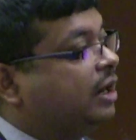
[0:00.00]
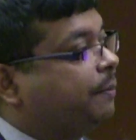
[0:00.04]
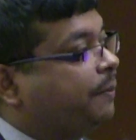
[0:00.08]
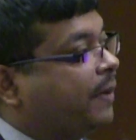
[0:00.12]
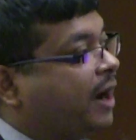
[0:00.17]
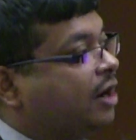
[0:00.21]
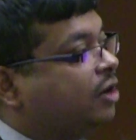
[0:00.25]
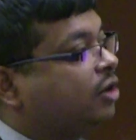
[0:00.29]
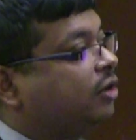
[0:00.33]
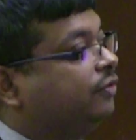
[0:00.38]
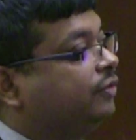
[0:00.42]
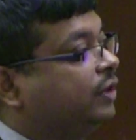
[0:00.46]
a
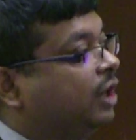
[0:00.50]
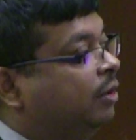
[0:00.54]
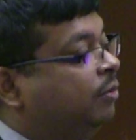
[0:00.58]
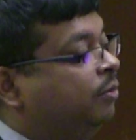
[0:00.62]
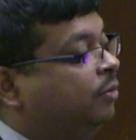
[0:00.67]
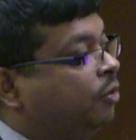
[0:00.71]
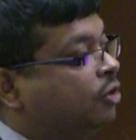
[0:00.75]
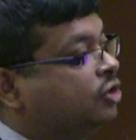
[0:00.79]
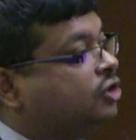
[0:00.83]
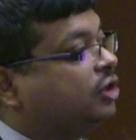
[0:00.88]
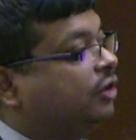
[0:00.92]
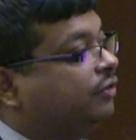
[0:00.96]
part of
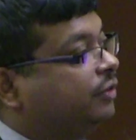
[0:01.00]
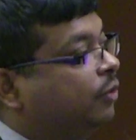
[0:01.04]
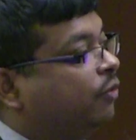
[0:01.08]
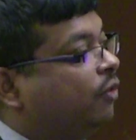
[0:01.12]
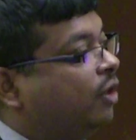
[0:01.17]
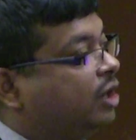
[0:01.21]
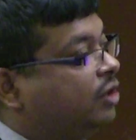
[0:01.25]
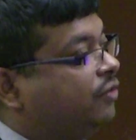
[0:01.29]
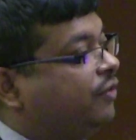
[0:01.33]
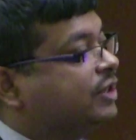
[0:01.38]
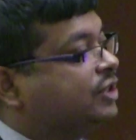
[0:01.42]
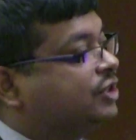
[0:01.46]
most of the
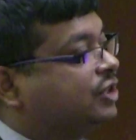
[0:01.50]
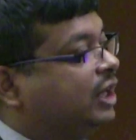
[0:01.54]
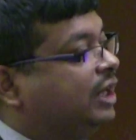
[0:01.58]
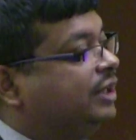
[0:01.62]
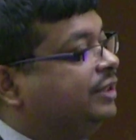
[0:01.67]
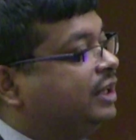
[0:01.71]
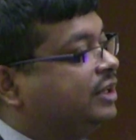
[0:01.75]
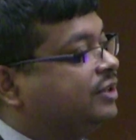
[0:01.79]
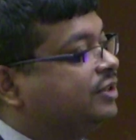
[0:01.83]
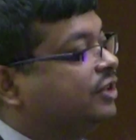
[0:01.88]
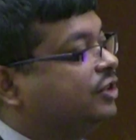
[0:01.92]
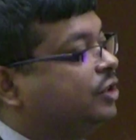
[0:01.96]
work was
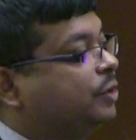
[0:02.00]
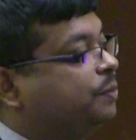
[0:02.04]
done. That is the